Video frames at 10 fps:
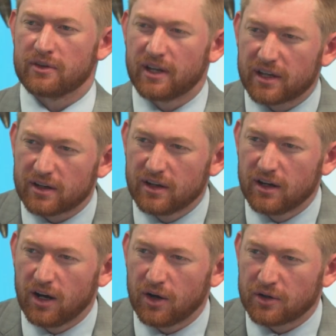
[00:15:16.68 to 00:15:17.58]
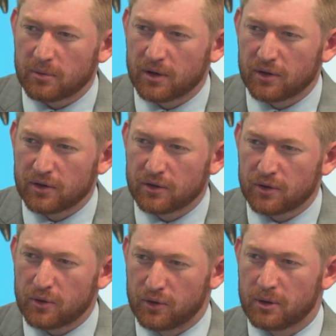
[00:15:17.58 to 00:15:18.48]
like, oh, you're talking about,
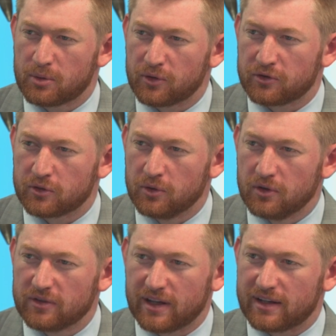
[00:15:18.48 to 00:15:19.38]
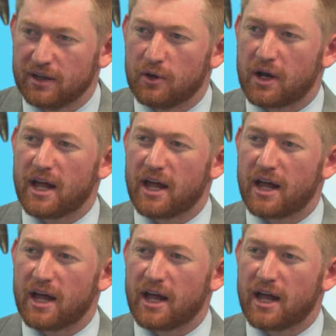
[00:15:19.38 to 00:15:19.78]
you're in a liberal school? It's like, no, right.